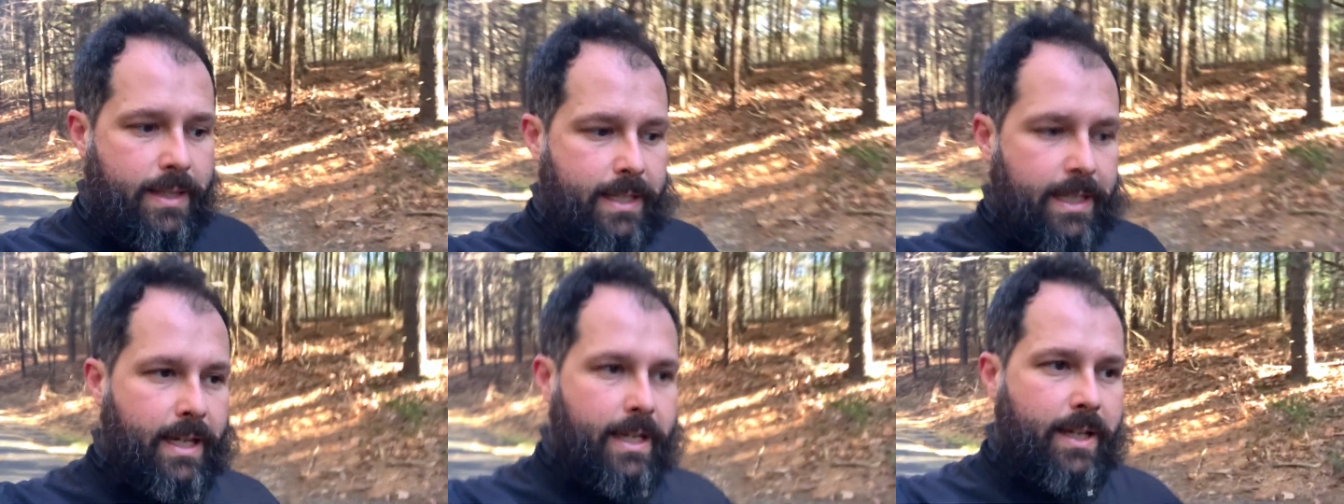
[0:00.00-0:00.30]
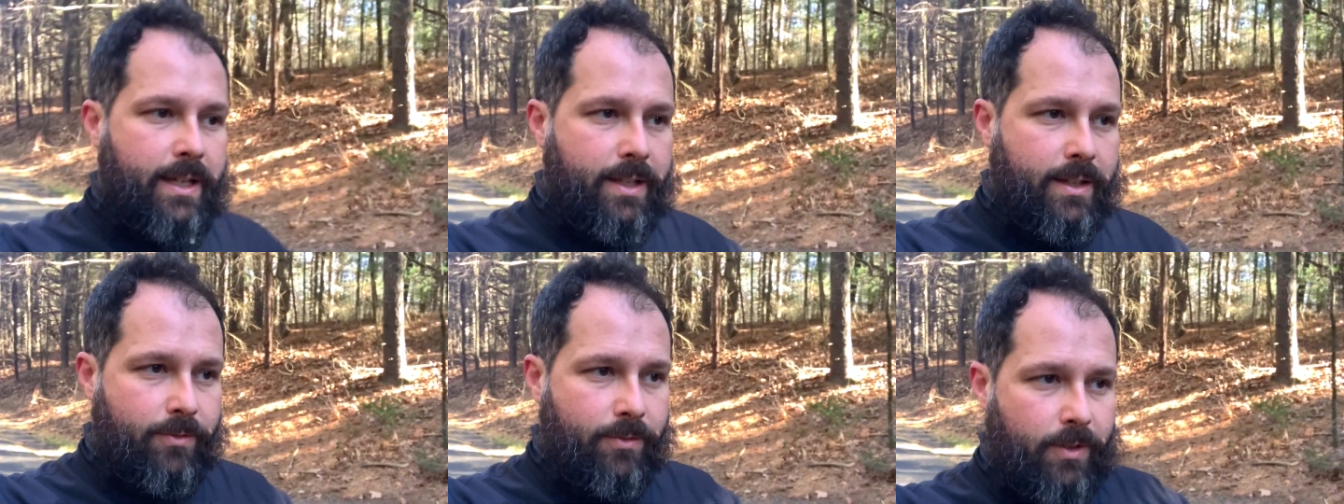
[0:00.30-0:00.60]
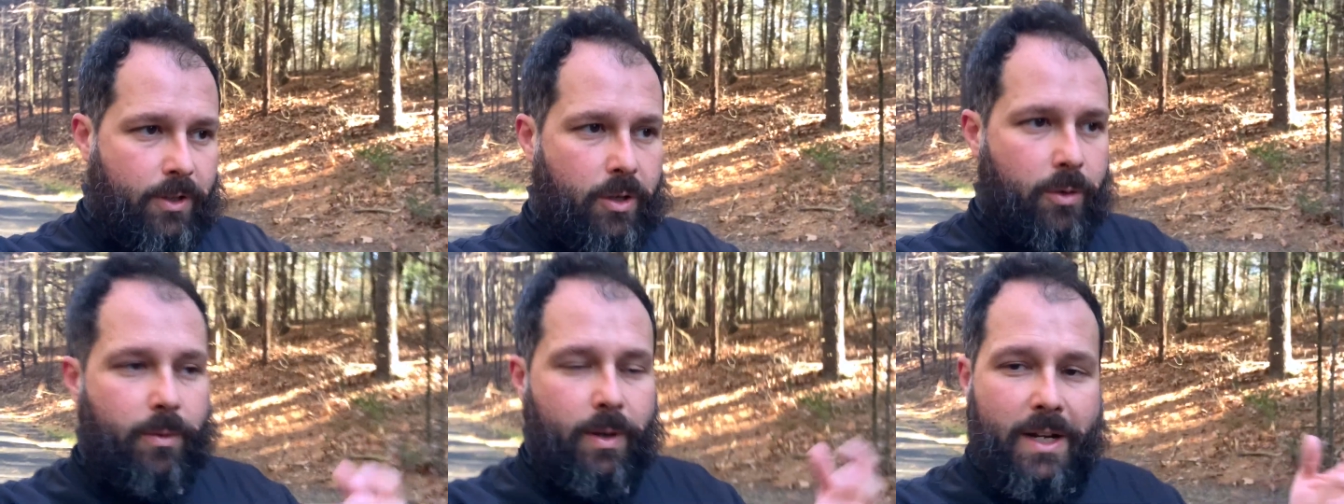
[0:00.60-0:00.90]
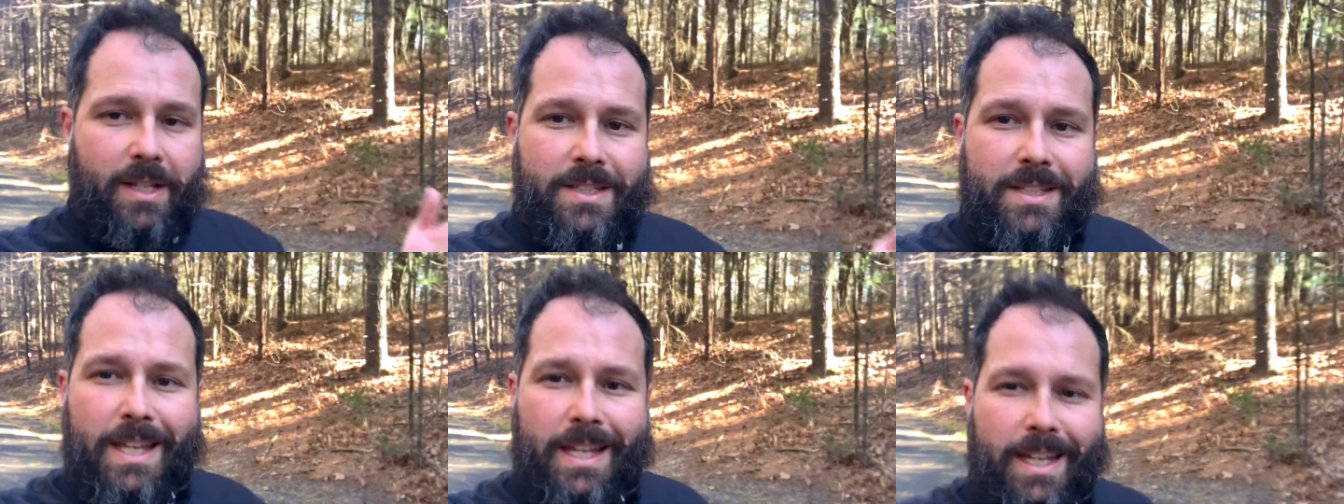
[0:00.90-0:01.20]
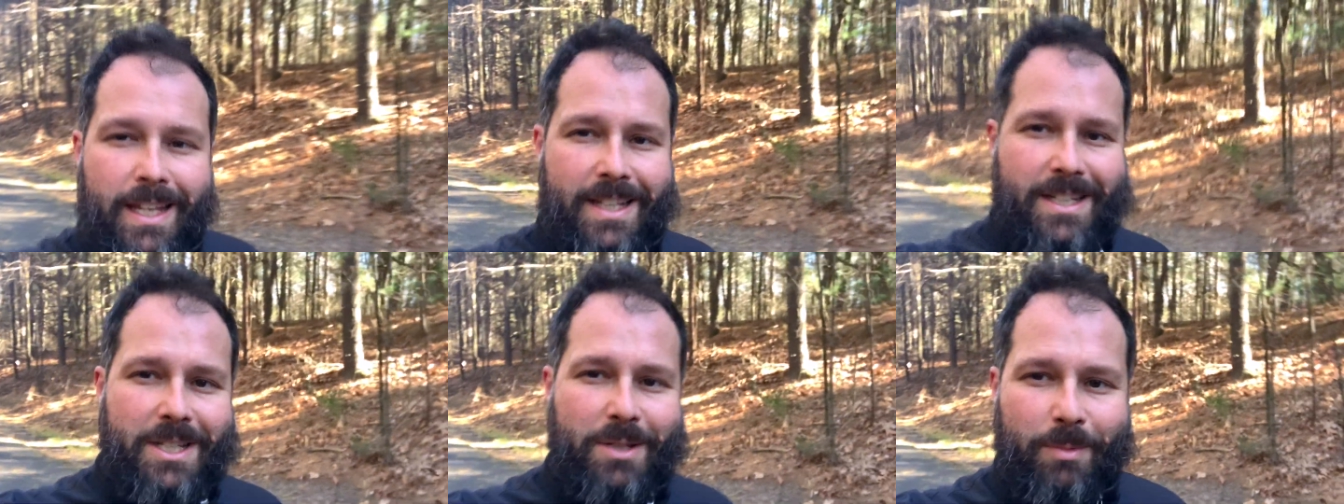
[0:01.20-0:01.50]
The, if you don't want to say
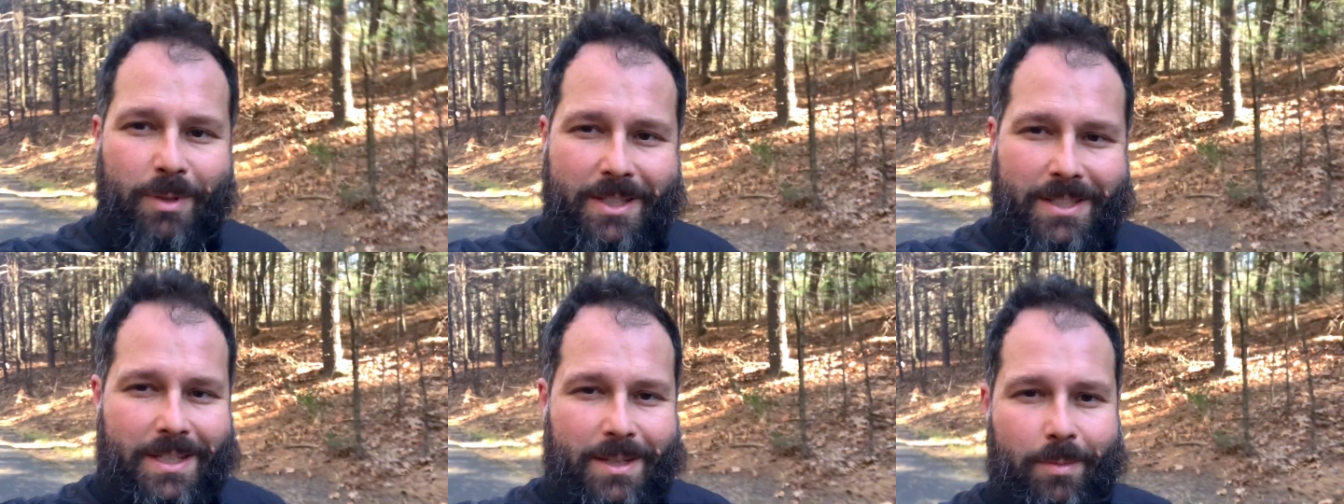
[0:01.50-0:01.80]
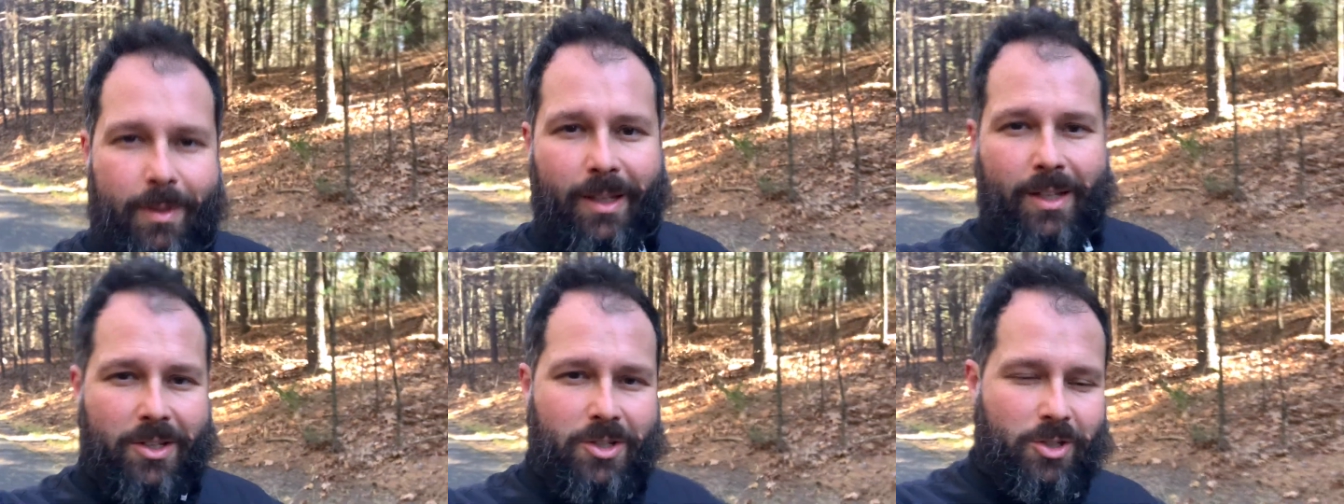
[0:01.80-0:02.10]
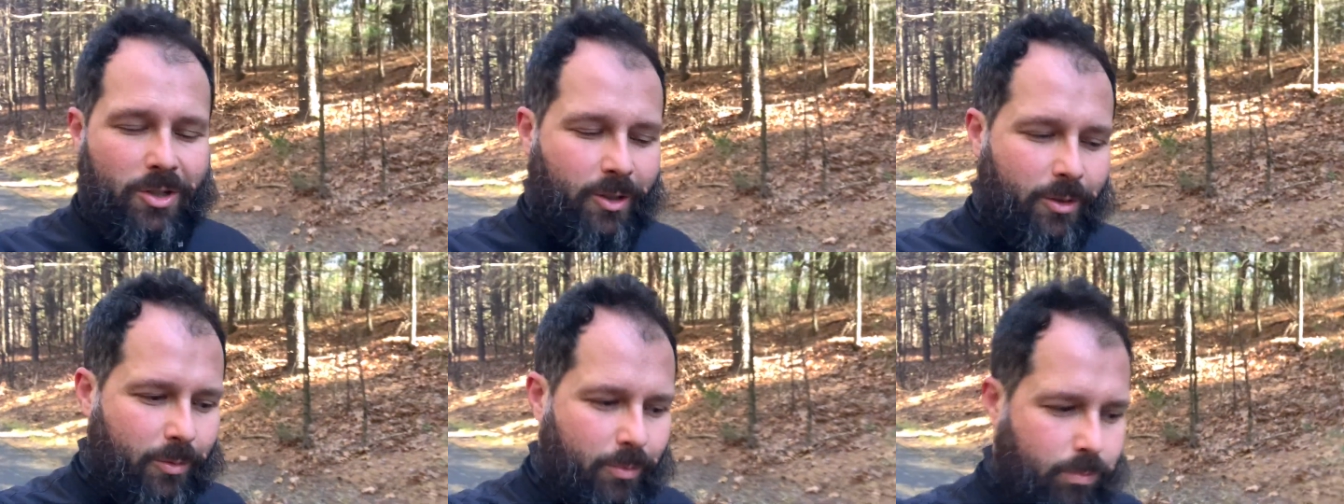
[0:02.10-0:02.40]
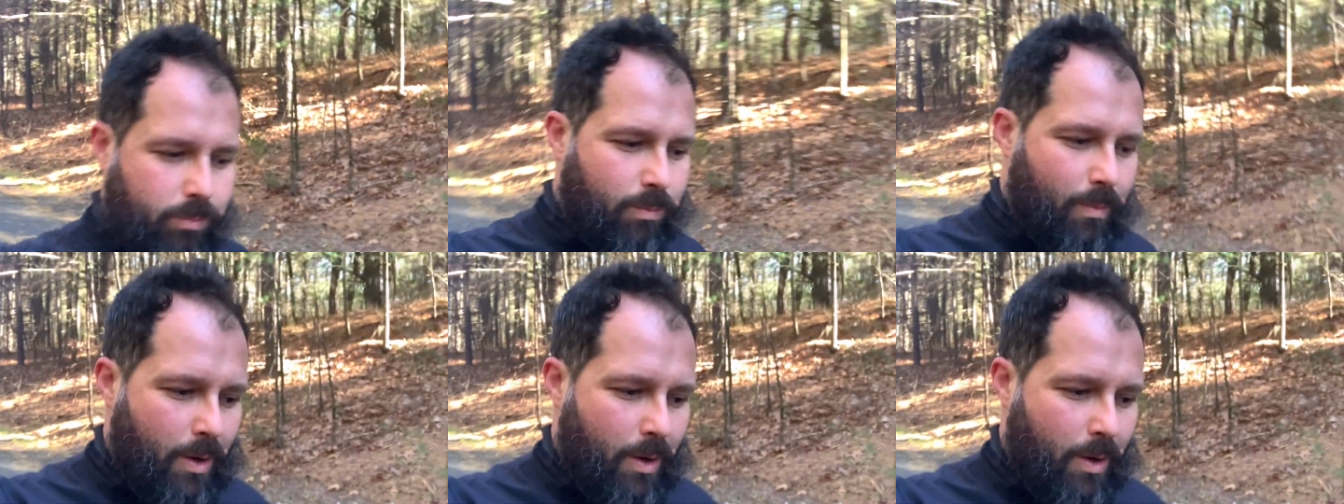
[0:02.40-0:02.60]
intimacy because you're